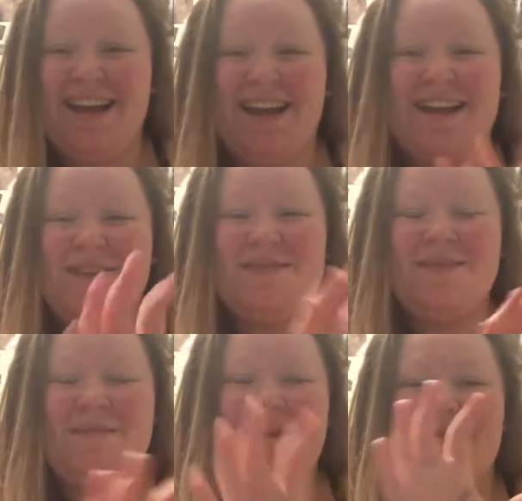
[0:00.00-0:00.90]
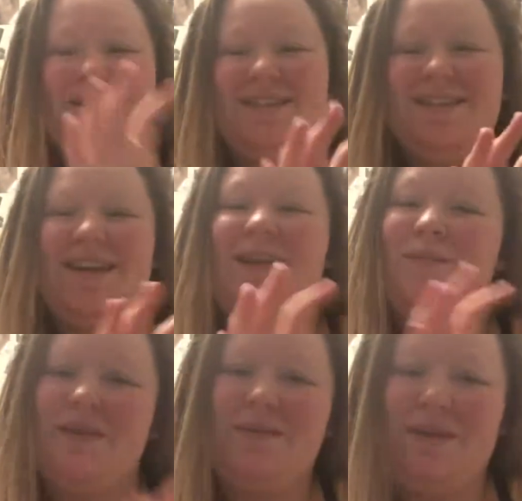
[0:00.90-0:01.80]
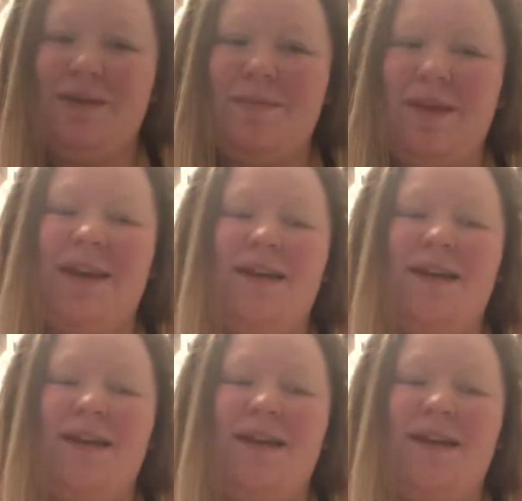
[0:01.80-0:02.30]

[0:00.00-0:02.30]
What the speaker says: I didn't want to be what society wanted me to be.